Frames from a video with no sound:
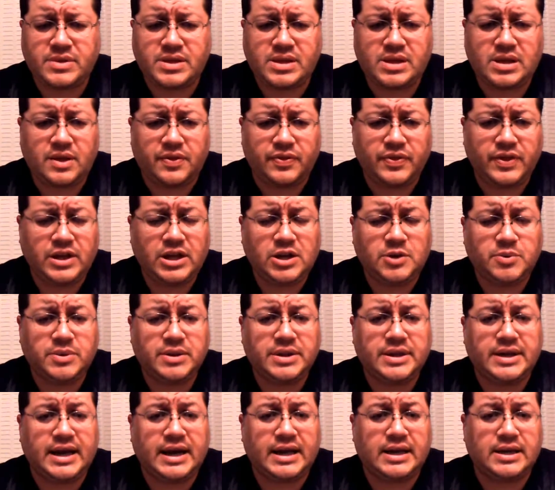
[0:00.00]
I think you
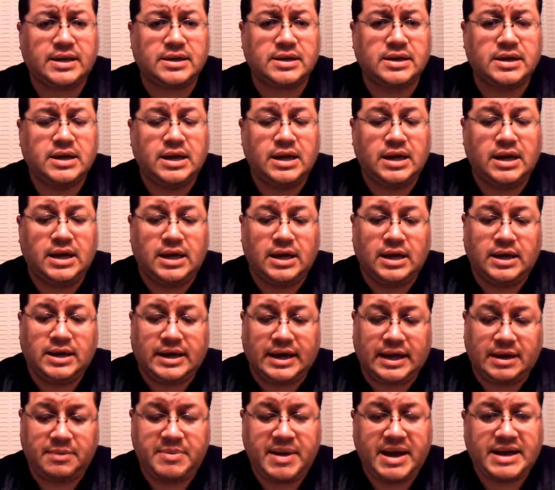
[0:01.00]
really gotta
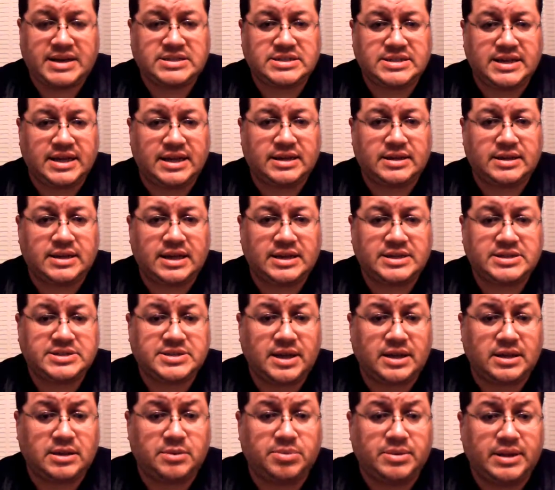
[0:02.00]
match that
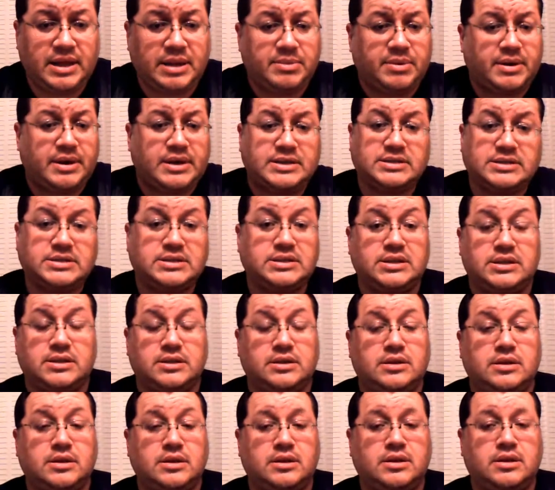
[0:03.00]
style of play, because
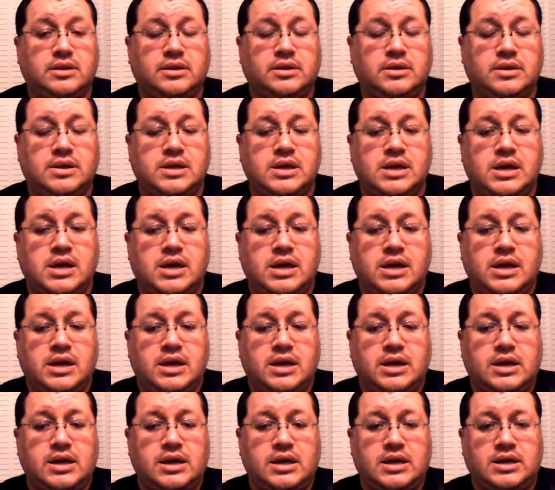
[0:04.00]

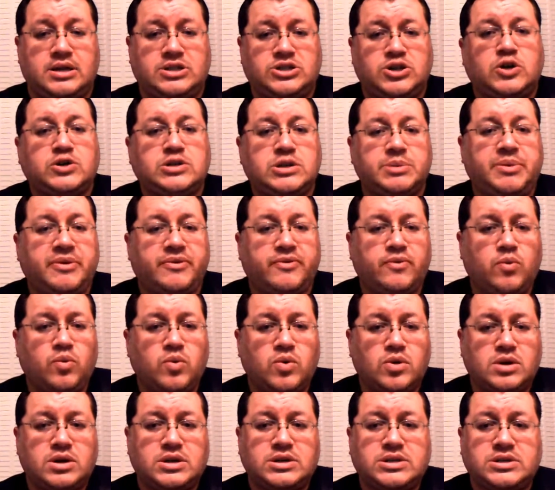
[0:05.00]
it shows up even
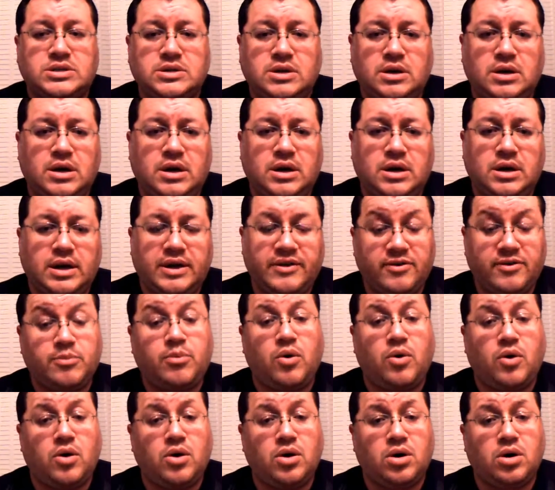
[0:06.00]
worse, even
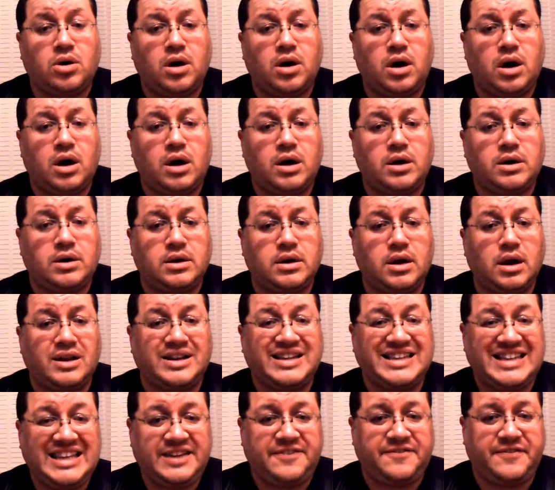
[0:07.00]
more
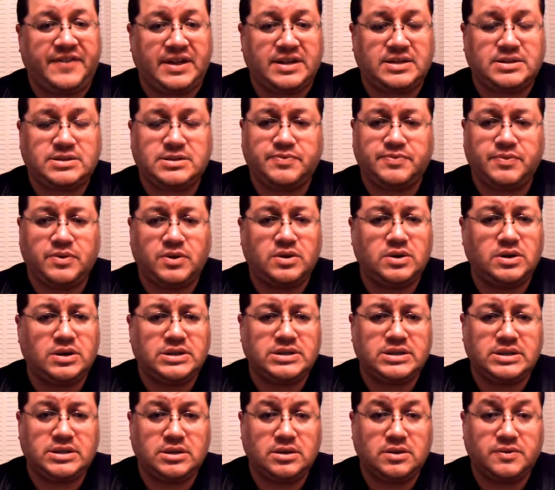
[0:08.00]
on defense.
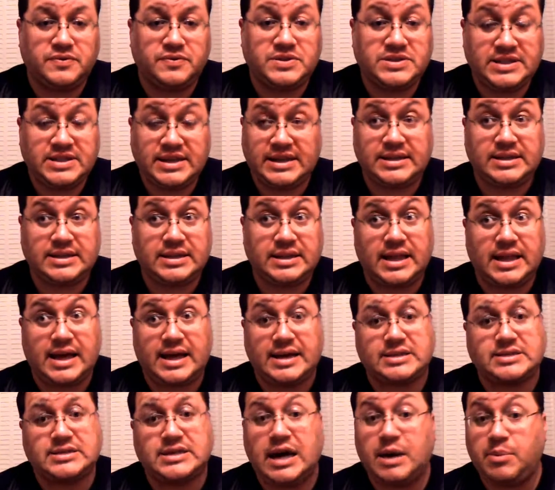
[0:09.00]
You've seen the
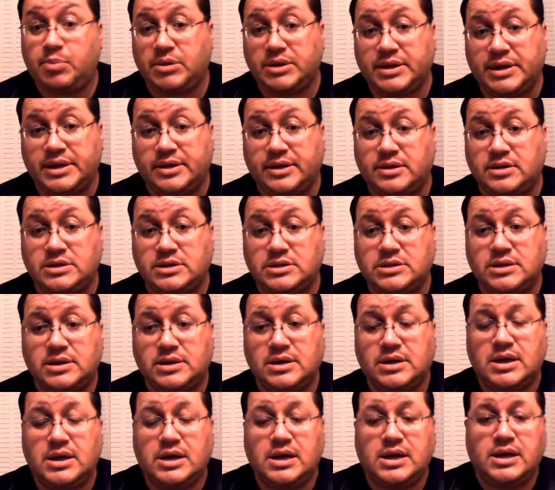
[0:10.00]
last couple of years,
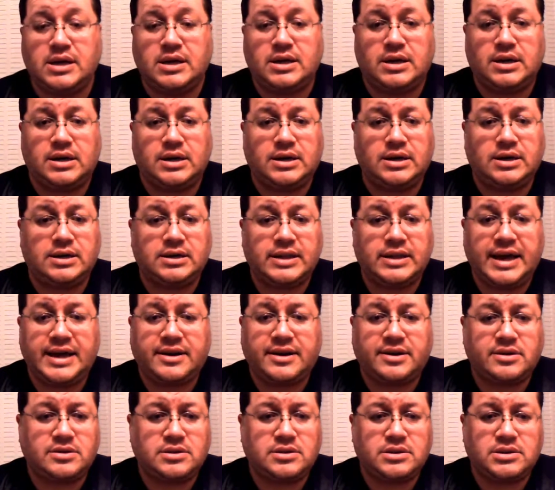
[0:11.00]

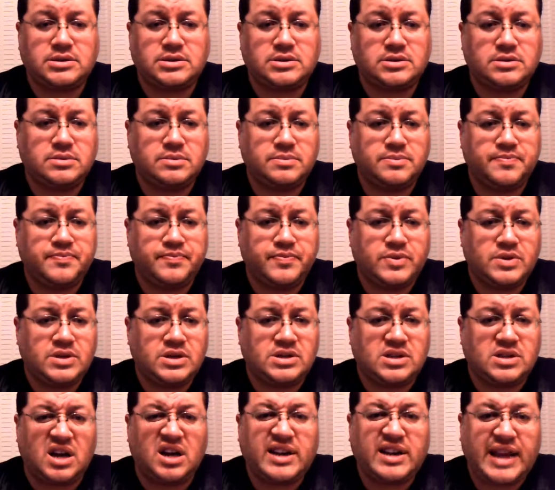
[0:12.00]
Lakers
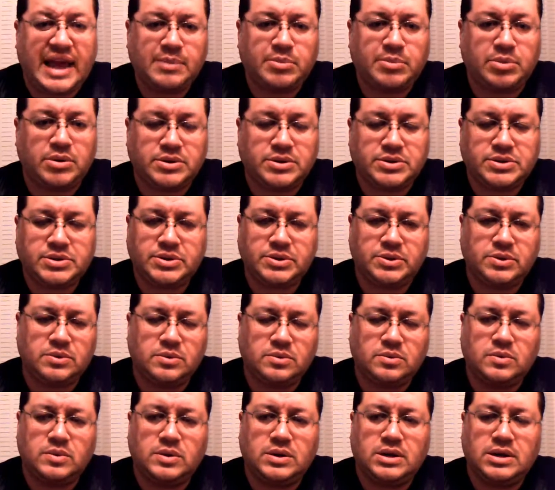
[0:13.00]
just unable
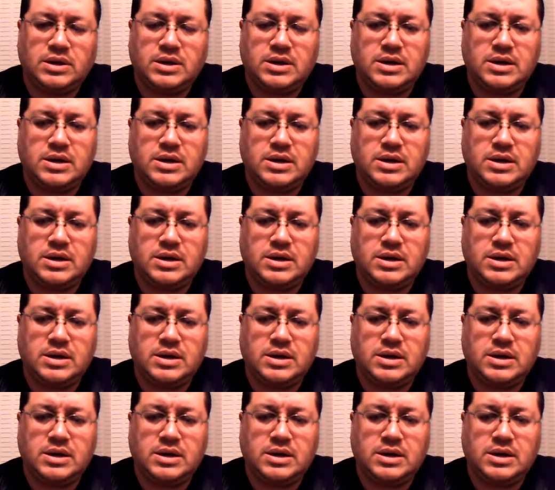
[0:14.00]
to